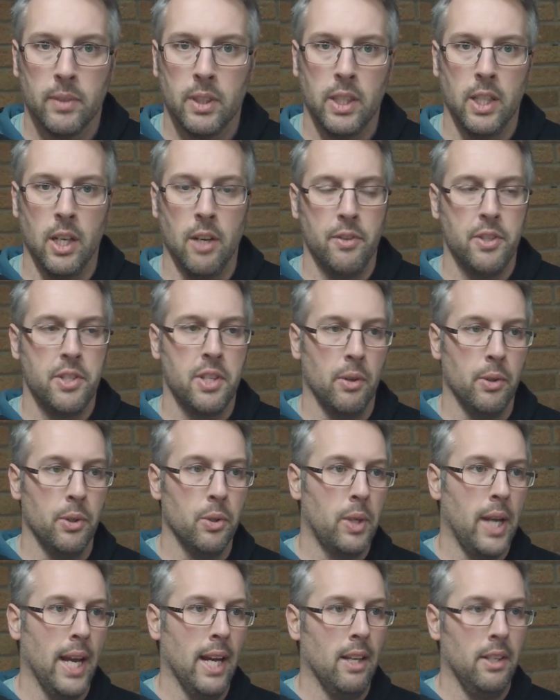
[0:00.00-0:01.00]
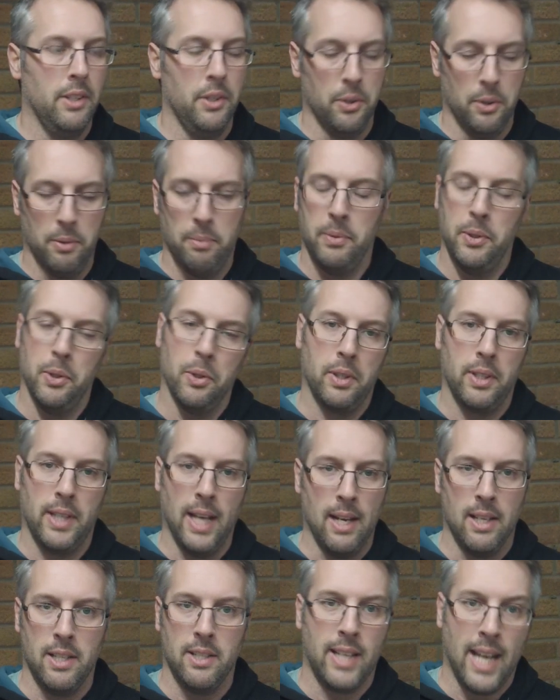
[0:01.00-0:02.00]
If you sell your
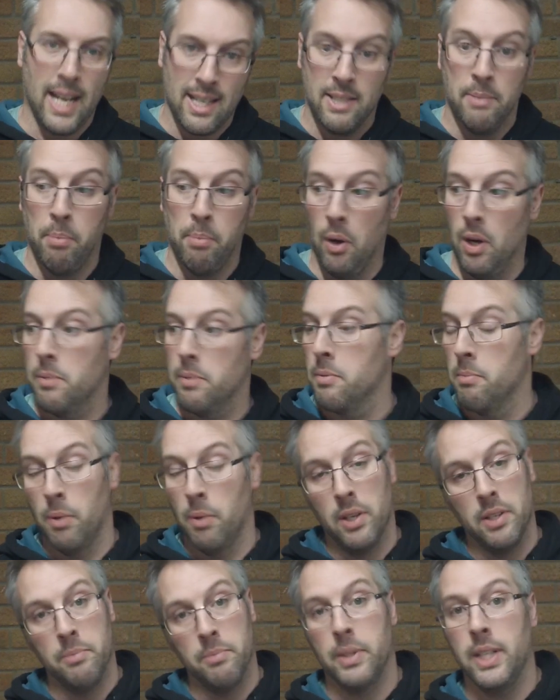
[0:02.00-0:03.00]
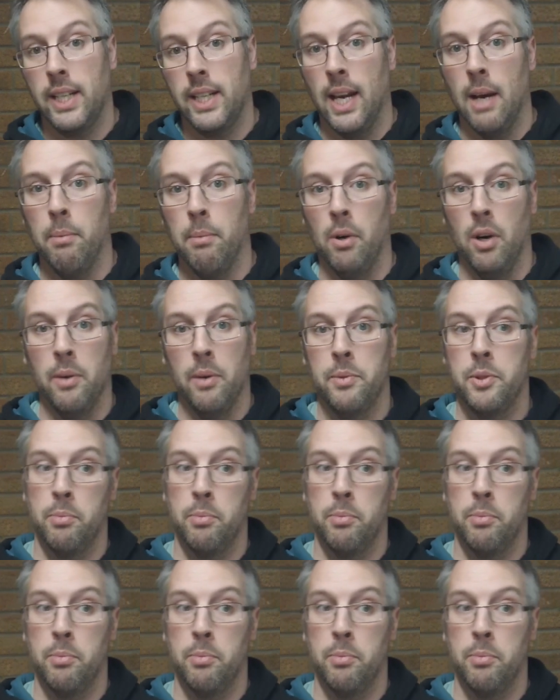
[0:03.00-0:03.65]
catted pipes and buy them Decat pipes,